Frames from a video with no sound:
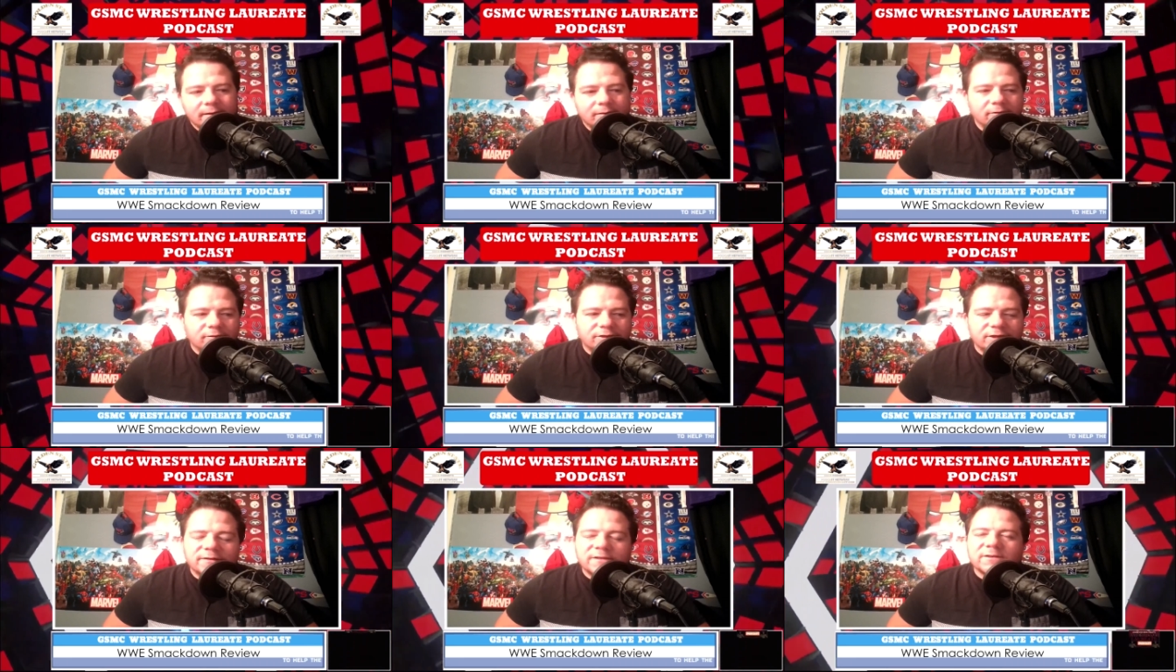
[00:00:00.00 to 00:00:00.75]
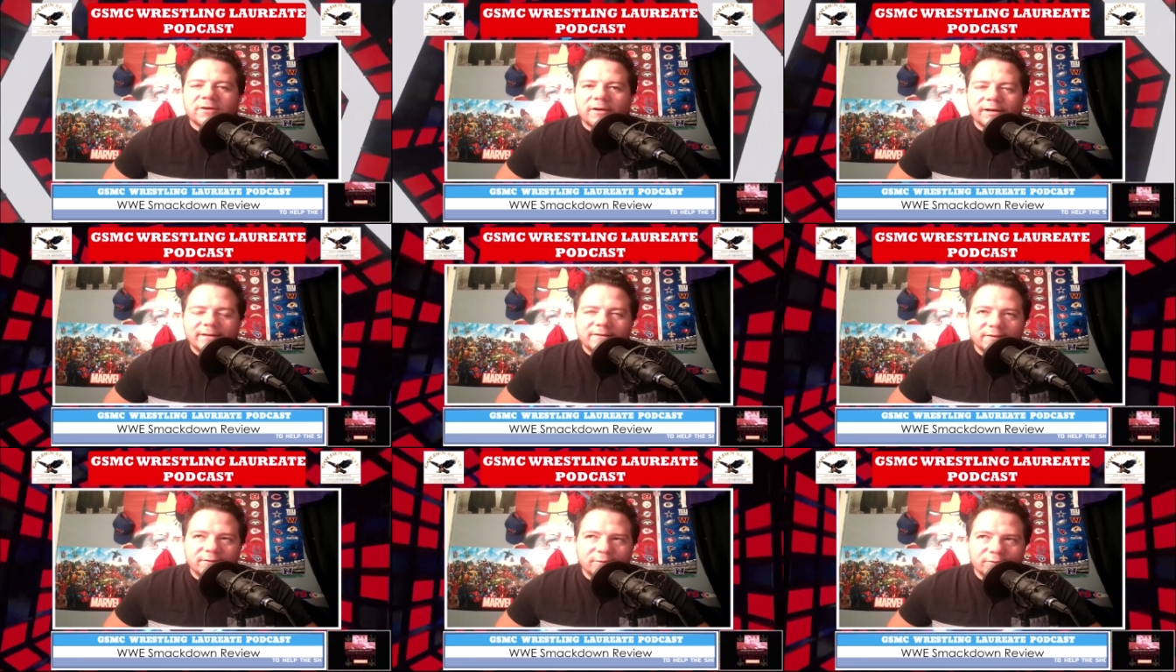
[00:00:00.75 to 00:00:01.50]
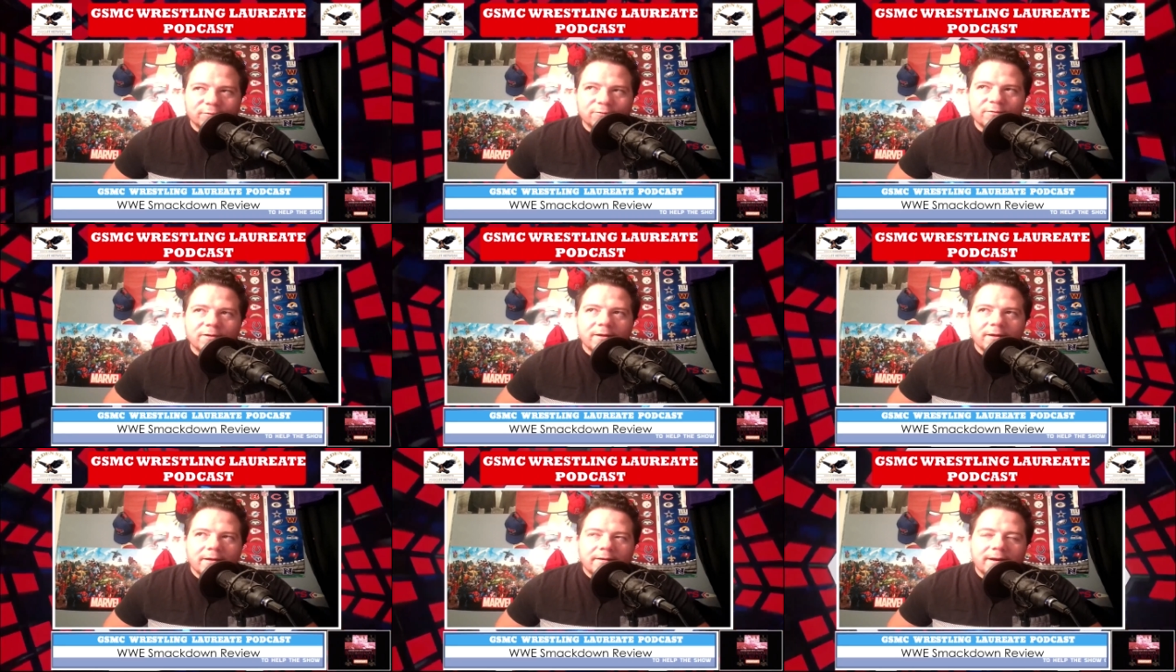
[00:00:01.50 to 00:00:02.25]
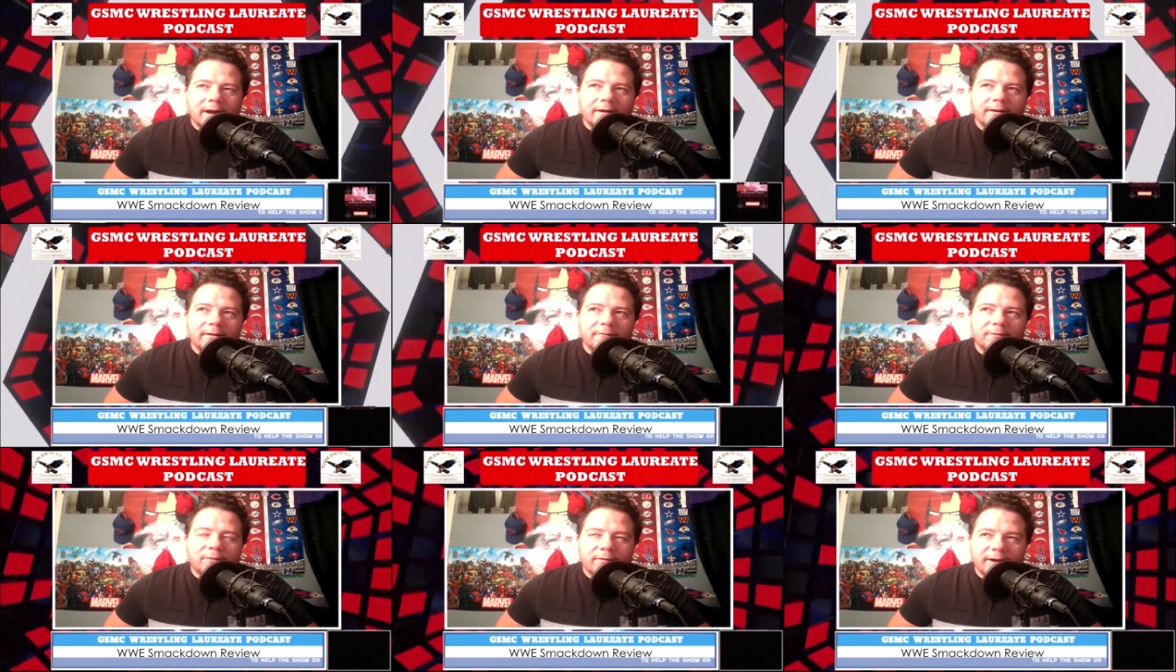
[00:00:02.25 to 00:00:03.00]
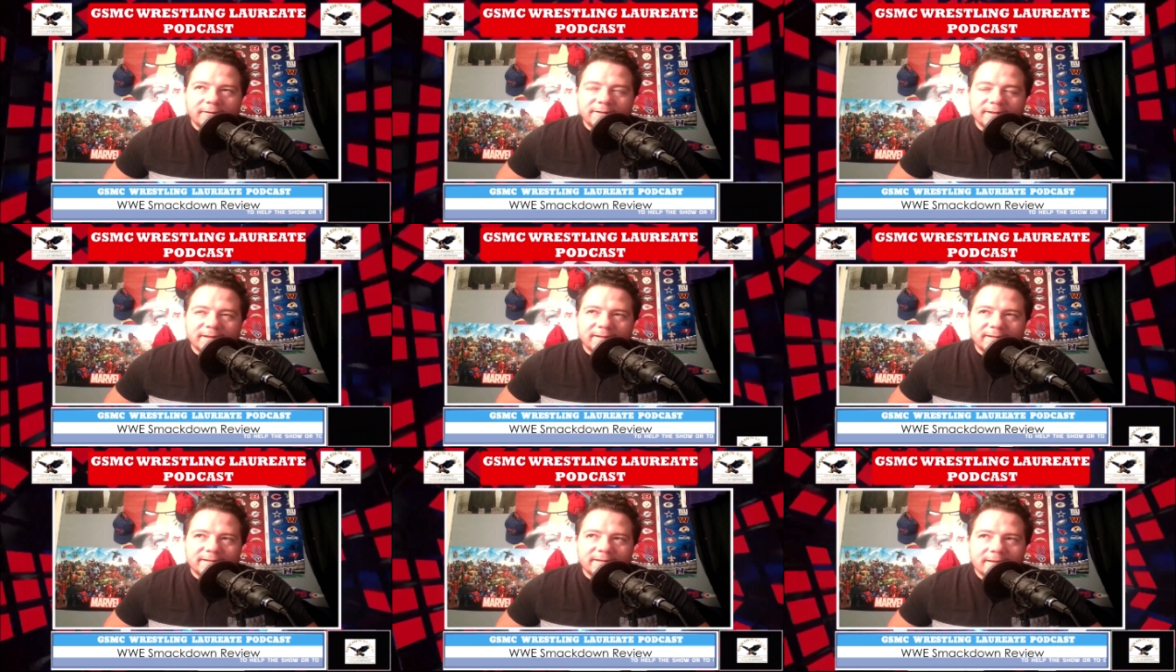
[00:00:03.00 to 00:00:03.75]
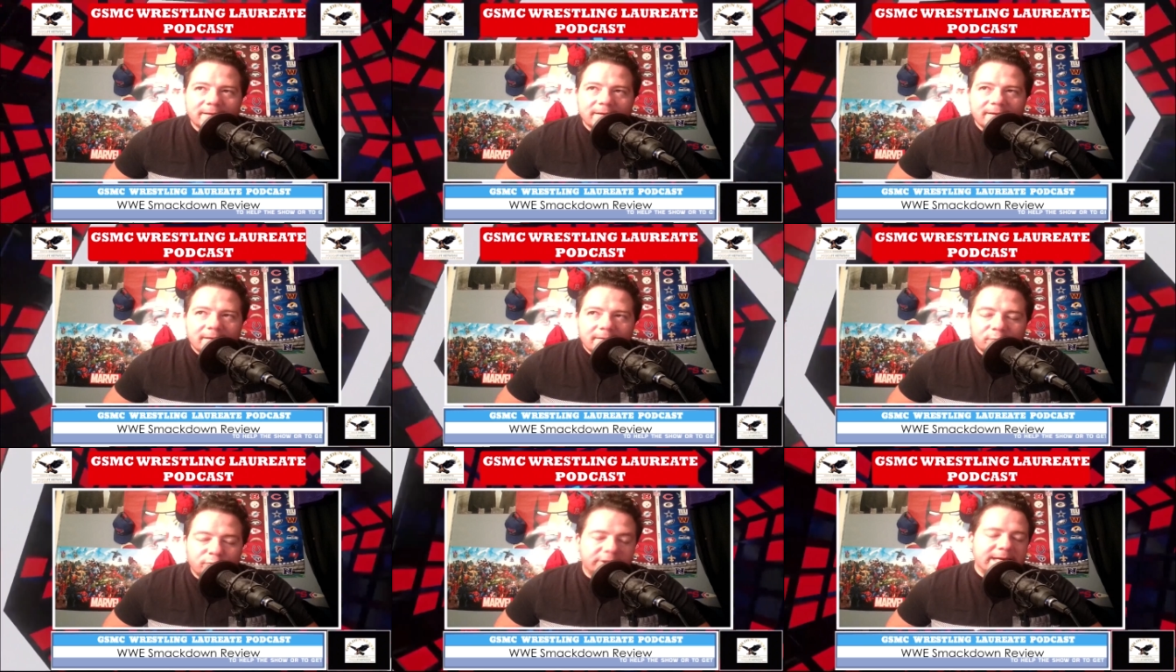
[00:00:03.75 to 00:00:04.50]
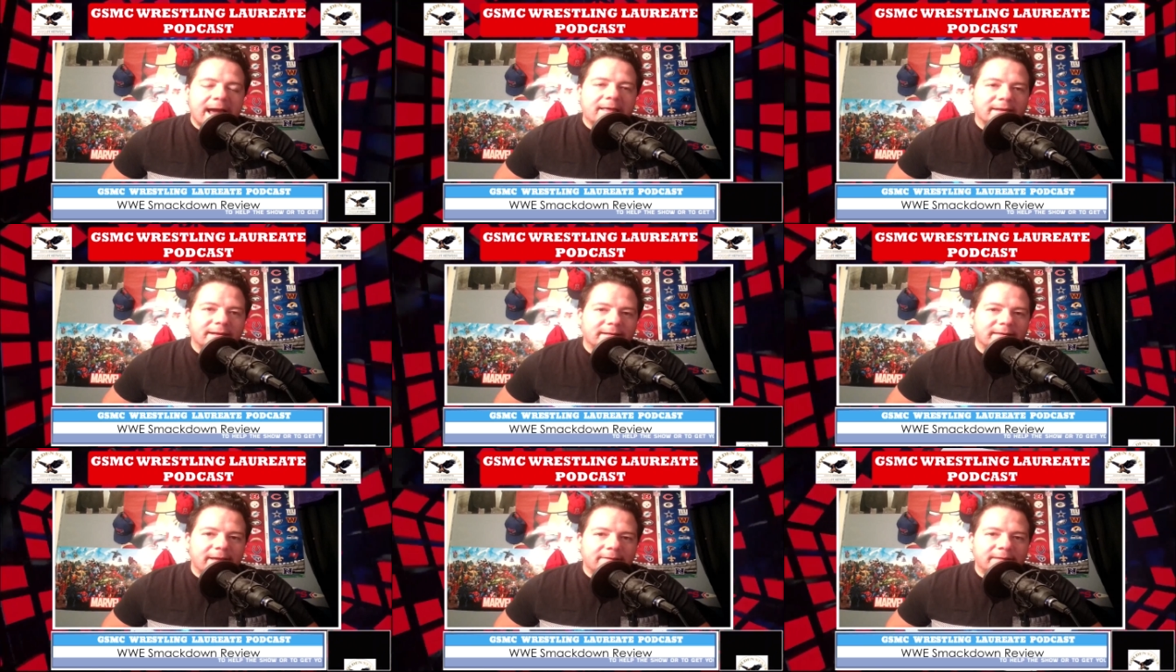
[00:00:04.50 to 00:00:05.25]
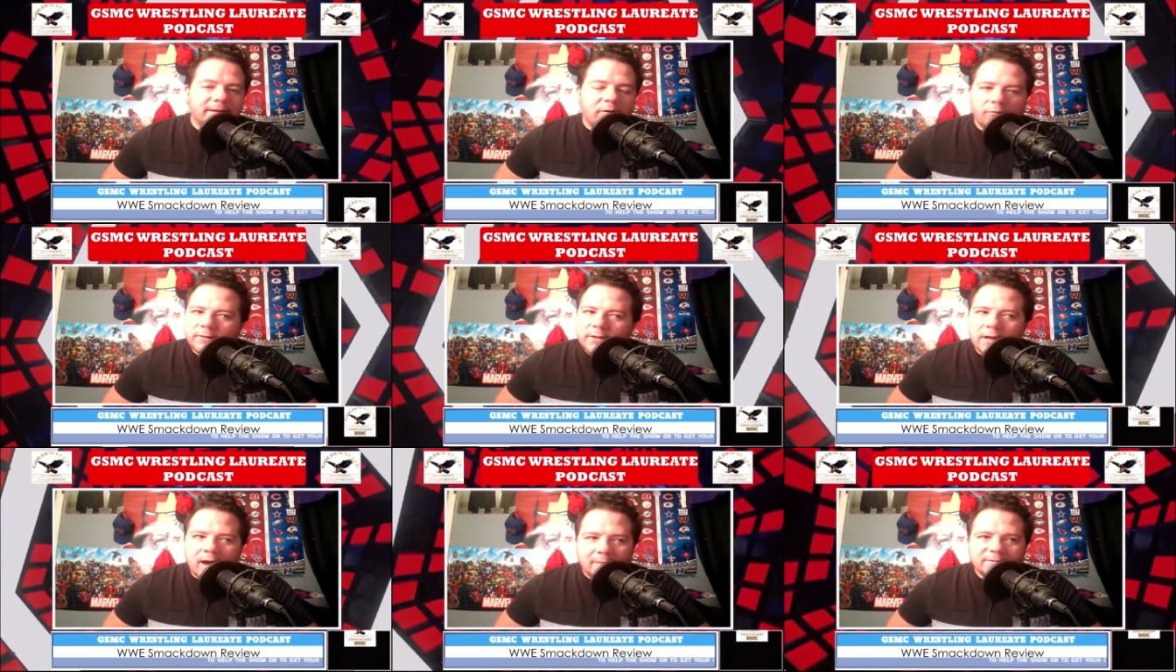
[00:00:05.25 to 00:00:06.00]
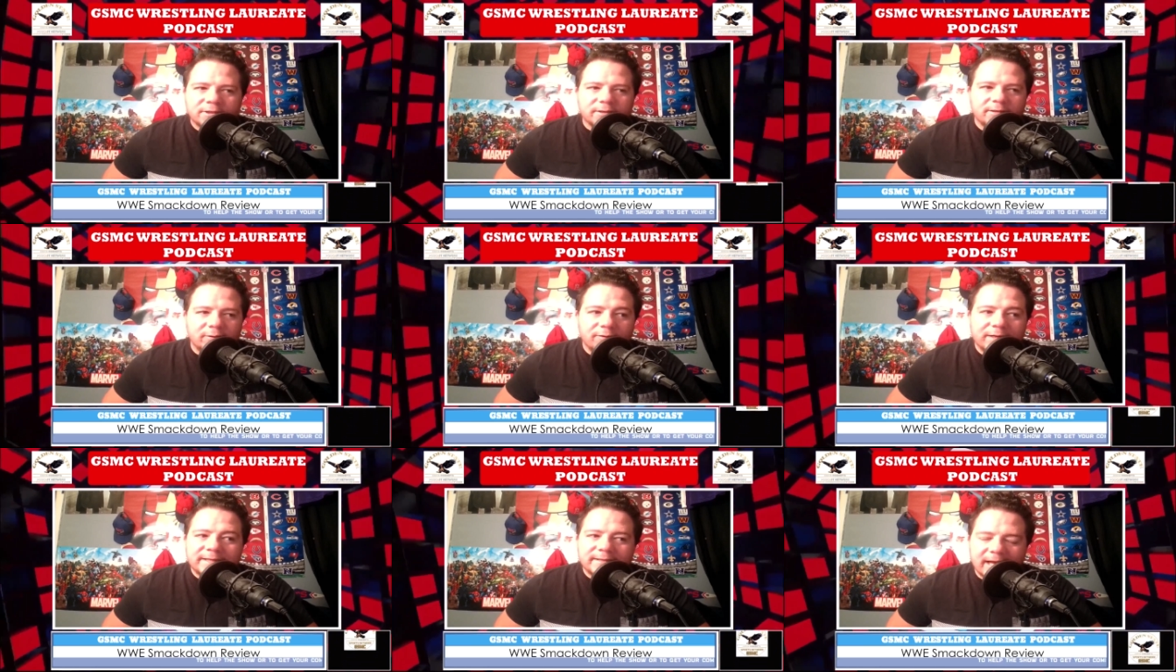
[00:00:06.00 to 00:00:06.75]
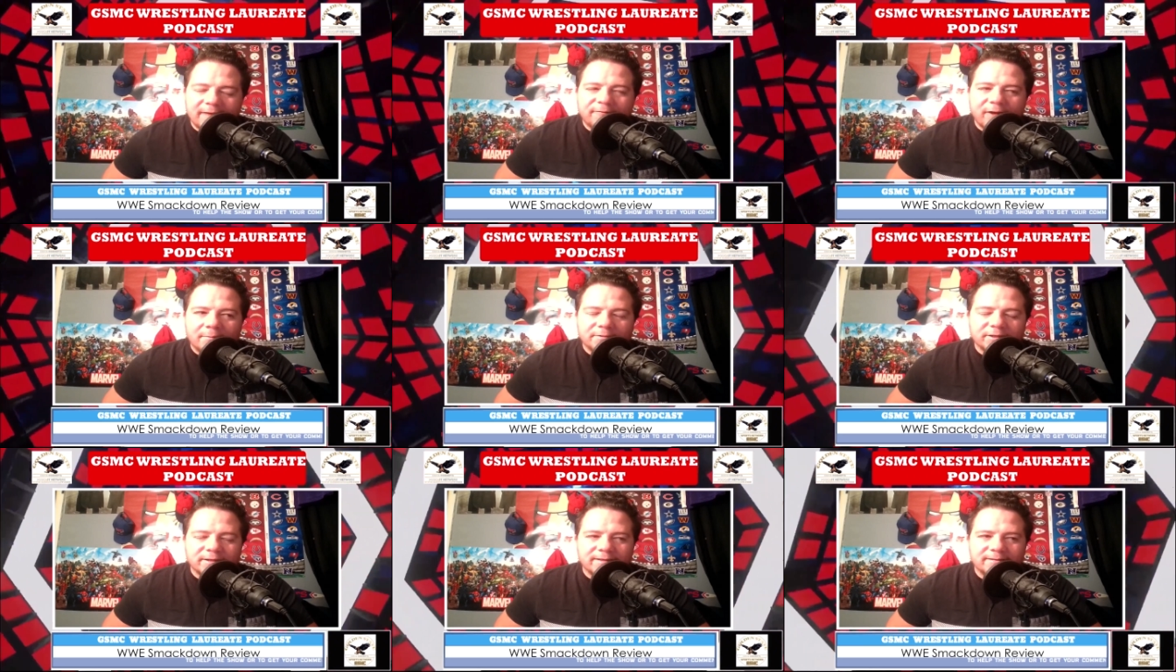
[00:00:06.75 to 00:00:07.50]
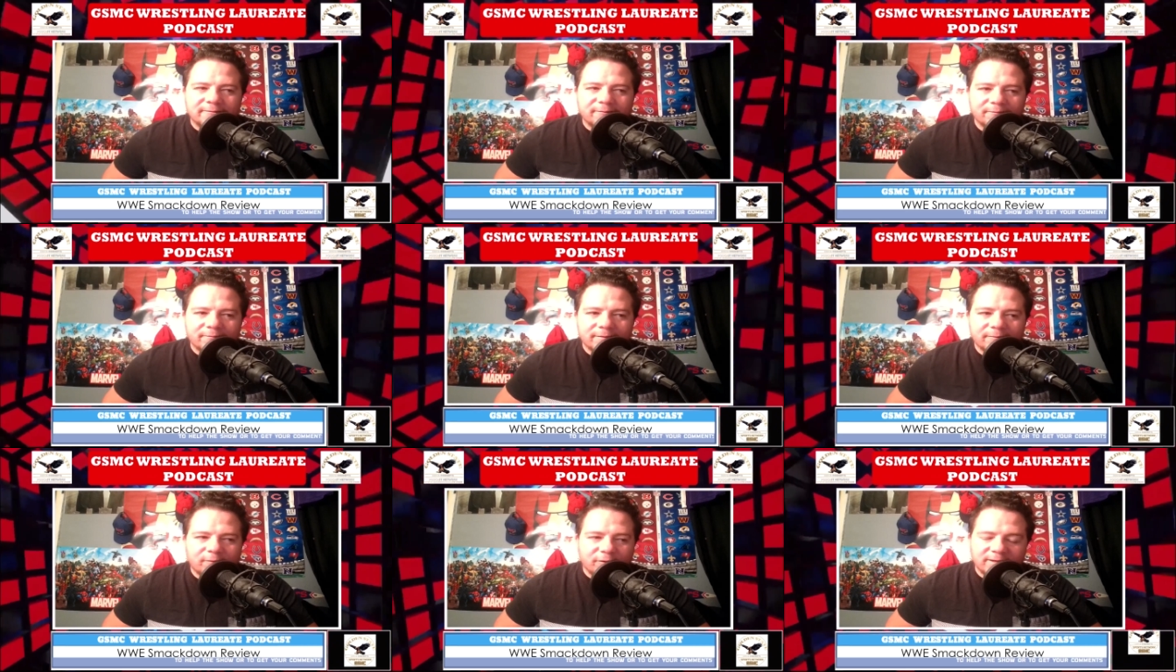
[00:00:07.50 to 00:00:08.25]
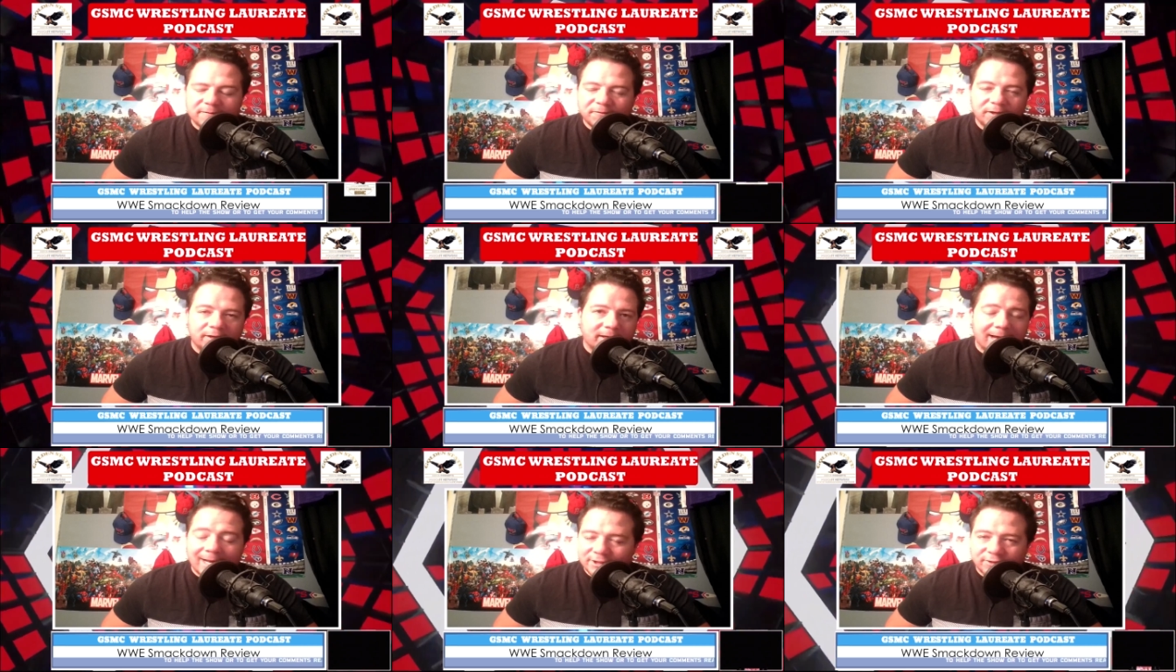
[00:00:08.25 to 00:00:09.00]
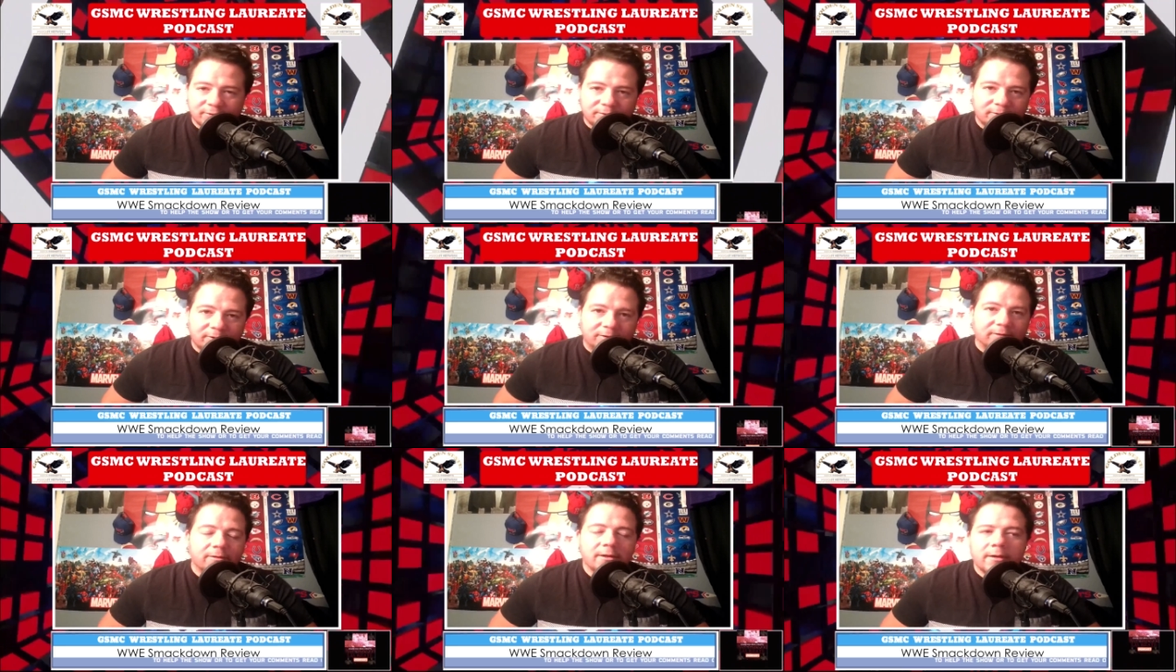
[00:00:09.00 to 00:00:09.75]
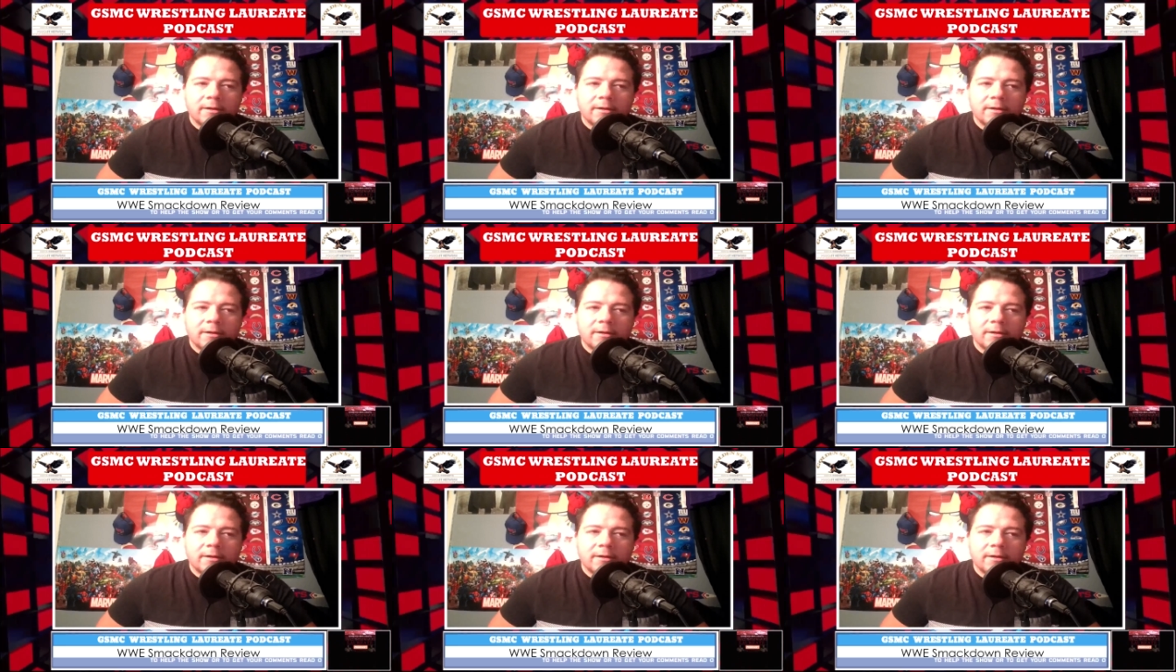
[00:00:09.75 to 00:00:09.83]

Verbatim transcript: you know, she's starting to kind of cohere to this reality that the only option, the only safe option is for Tiffany to cash in on her.